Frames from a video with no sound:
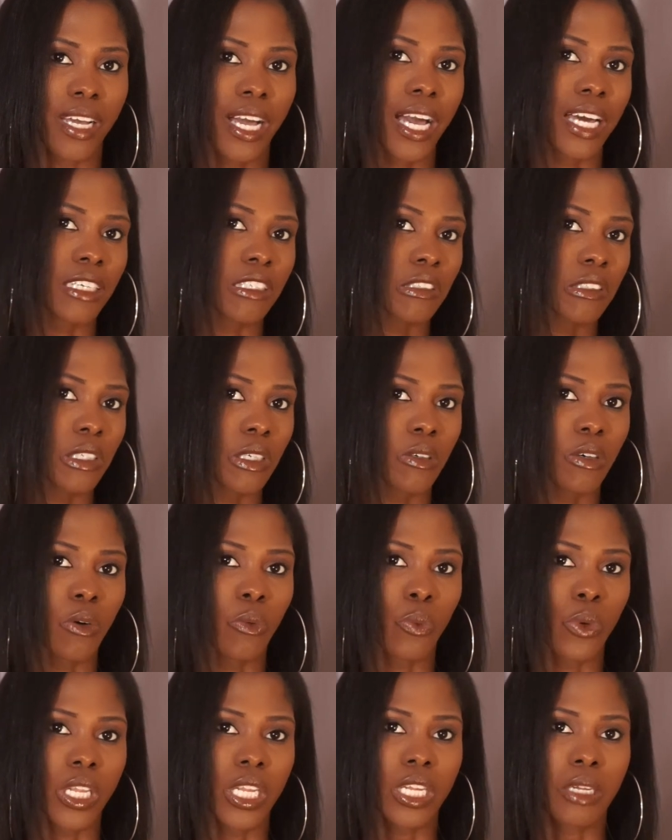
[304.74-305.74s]
I don't know, a
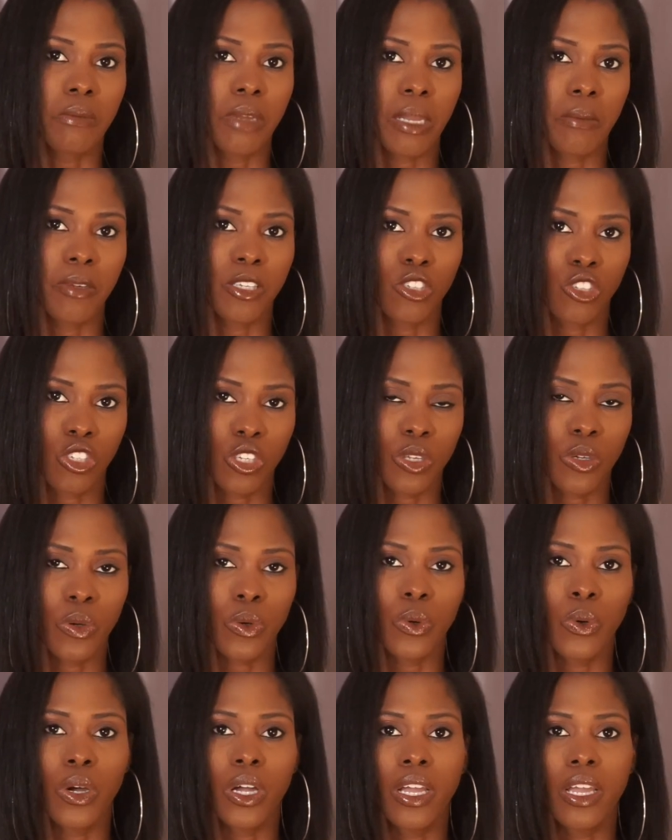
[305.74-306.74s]
week, maybe
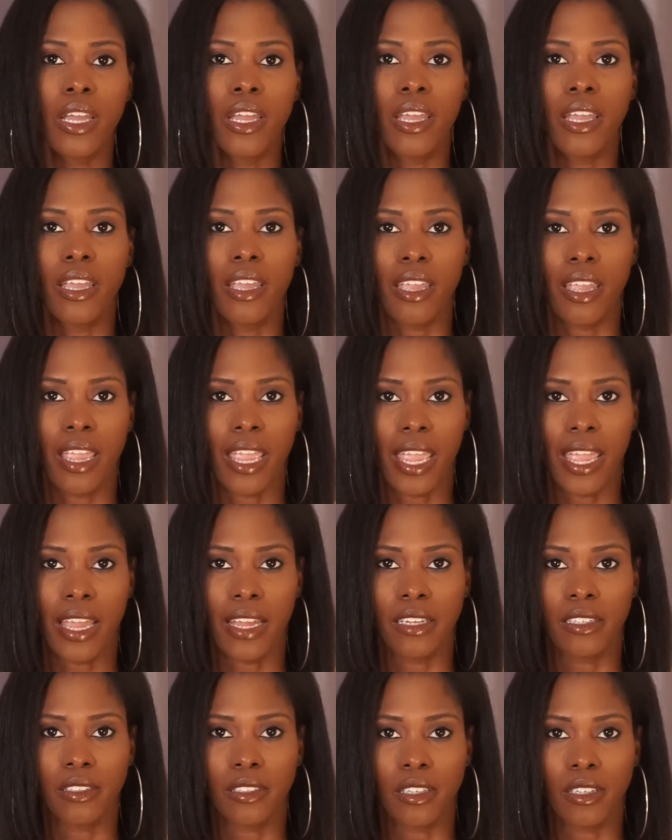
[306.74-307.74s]
2,
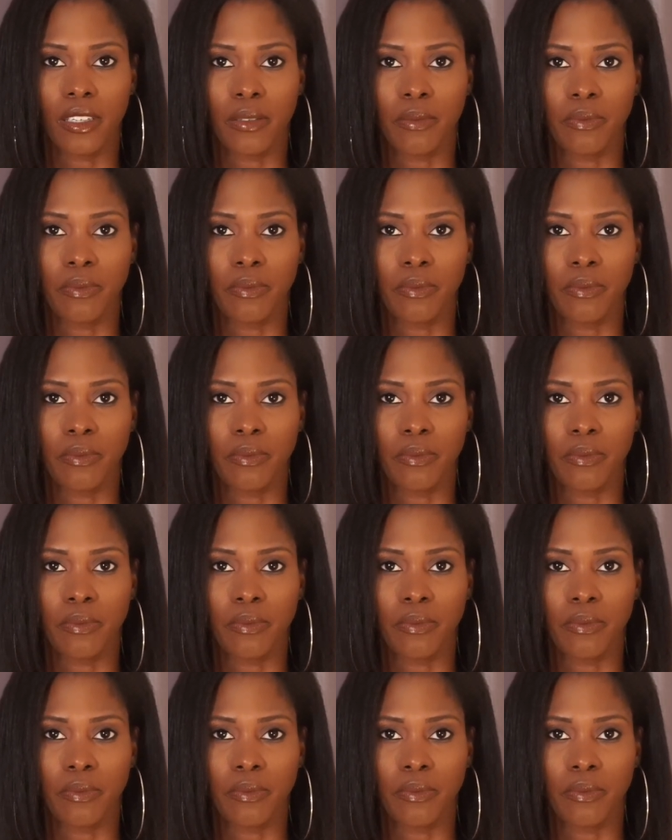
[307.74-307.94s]
and